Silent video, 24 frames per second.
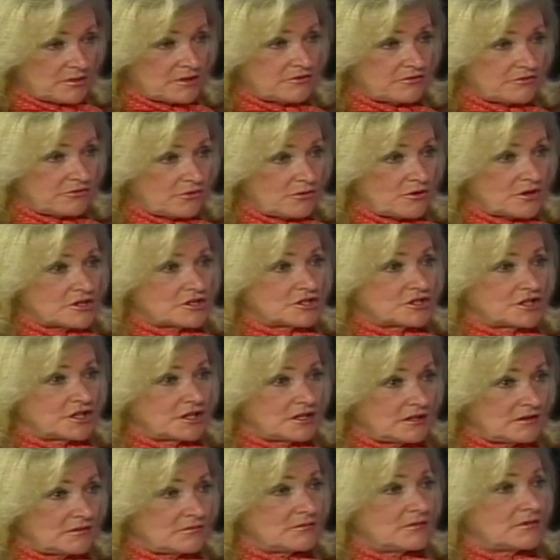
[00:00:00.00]
before
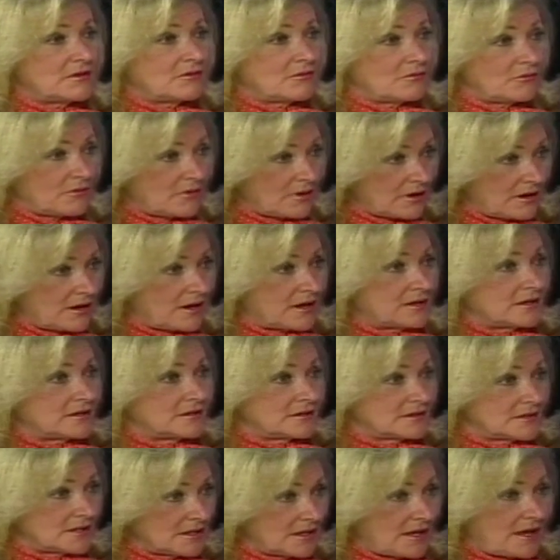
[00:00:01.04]
she got
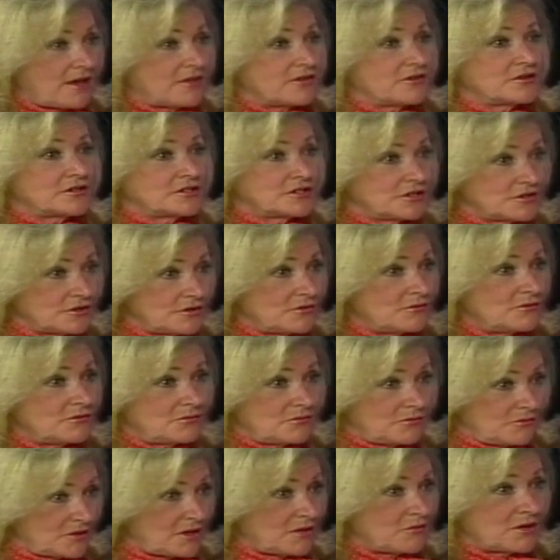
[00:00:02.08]
it together
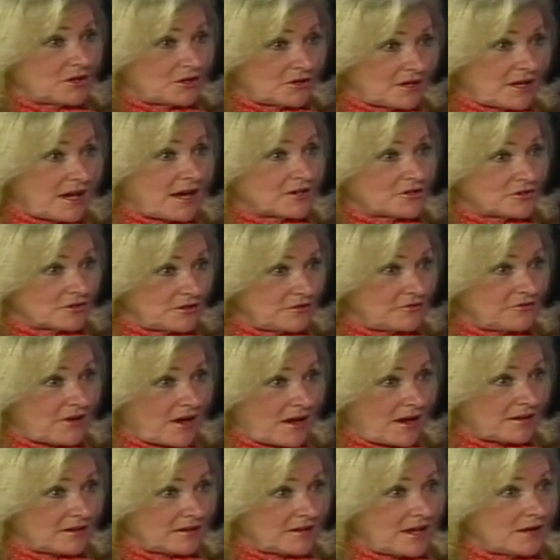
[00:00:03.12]
that we could actually
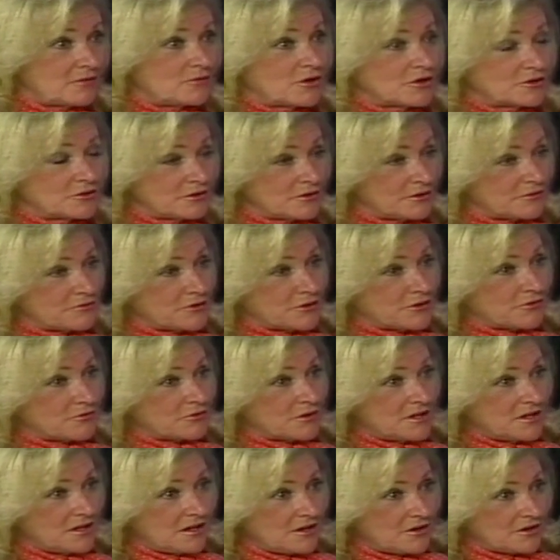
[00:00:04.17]
file. I worked with her for
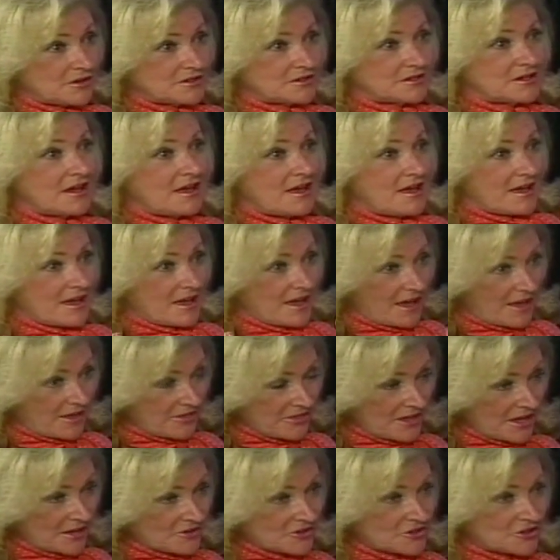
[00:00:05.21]
3 years,
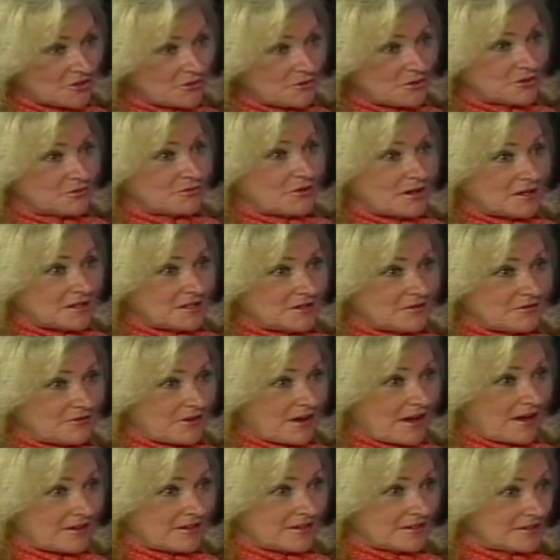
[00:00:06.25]
and then she was ready to
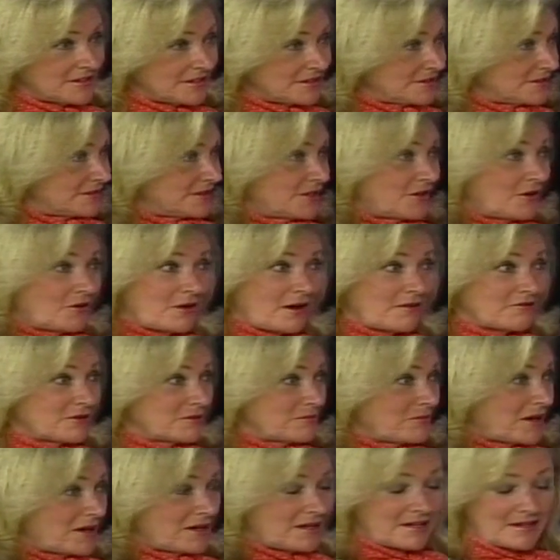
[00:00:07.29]
file. This is, you know,
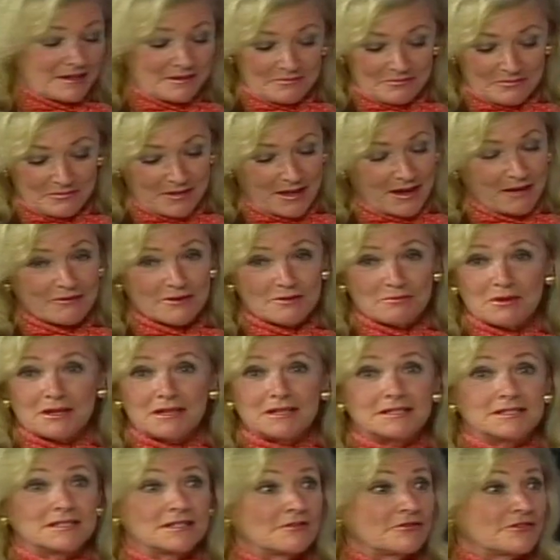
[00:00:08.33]

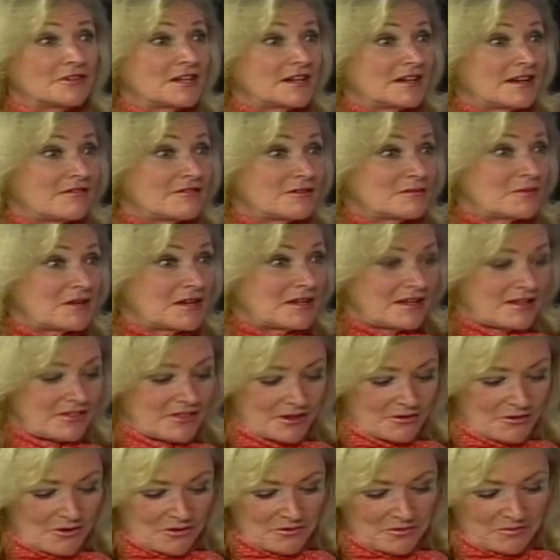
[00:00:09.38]
everybody's different and everybody at
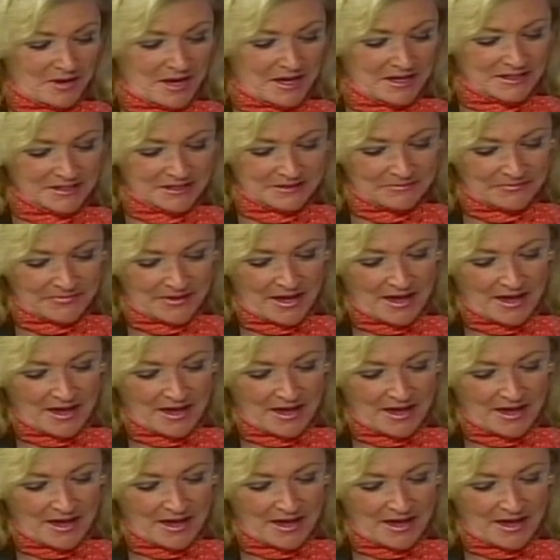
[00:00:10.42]
their own pace.